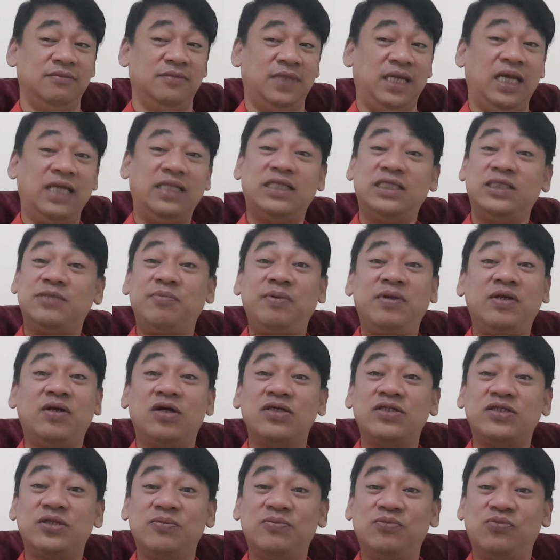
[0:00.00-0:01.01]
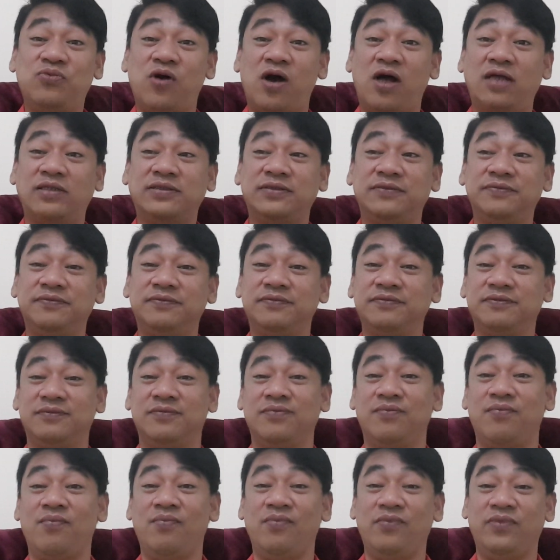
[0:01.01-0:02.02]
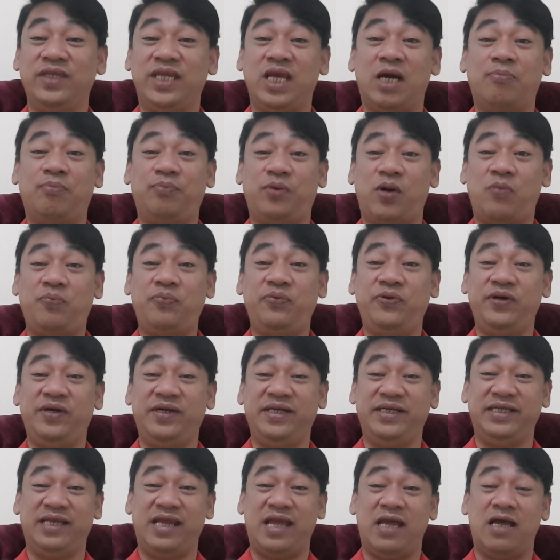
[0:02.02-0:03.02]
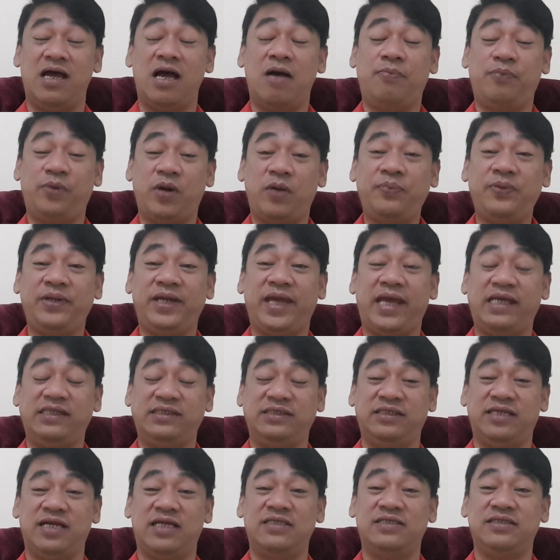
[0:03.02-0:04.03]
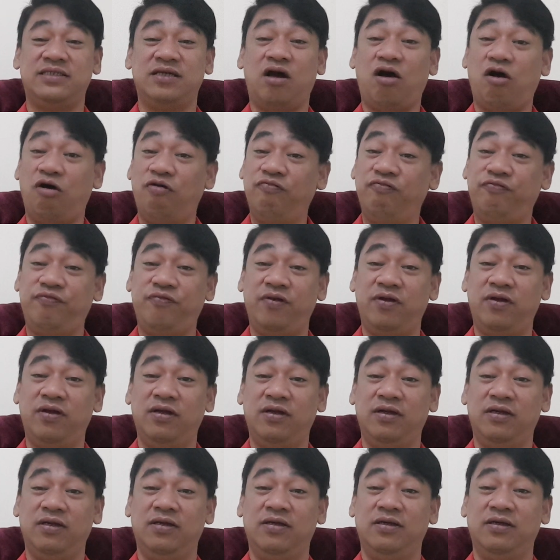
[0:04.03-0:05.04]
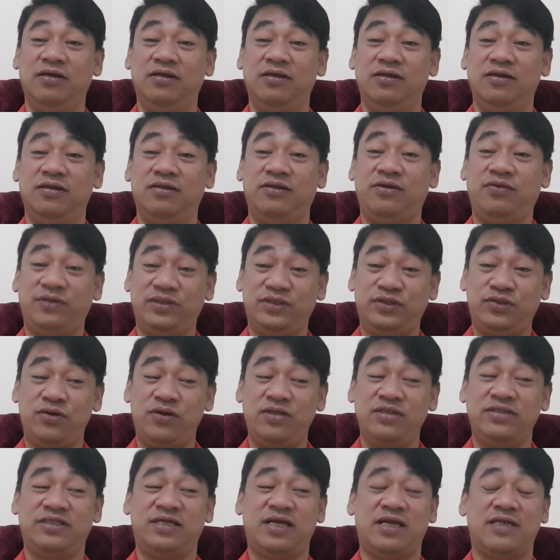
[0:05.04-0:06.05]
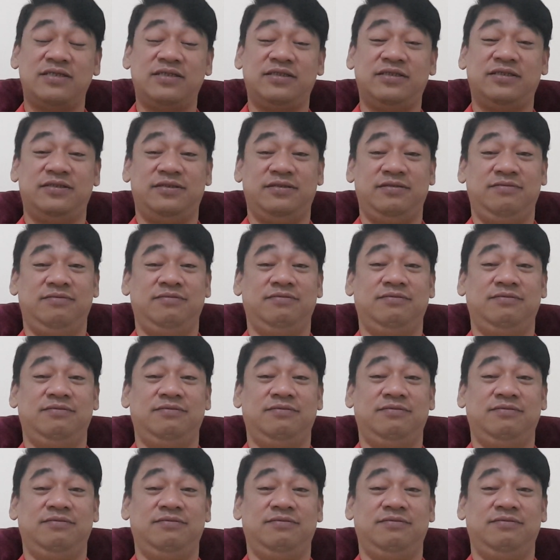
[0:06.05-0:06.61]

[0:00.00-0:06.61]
It is because of what? The appropriateness of the resources.